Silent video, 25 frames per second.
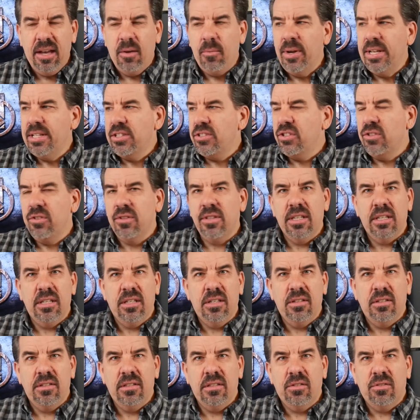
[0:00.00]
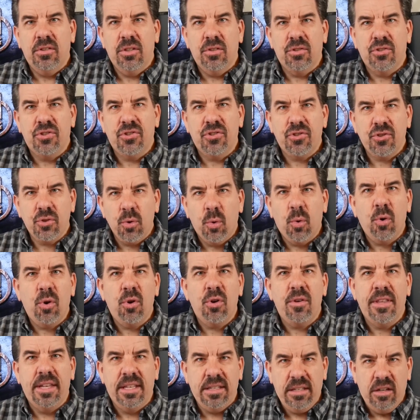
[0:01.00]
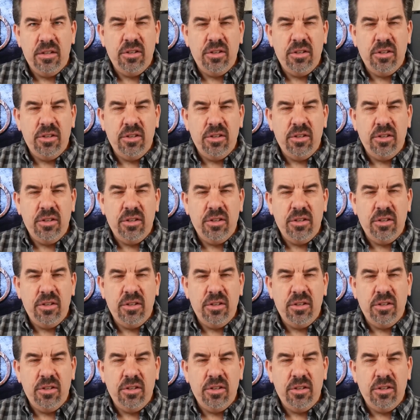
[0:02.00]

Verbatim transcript: I went to the, the little store that,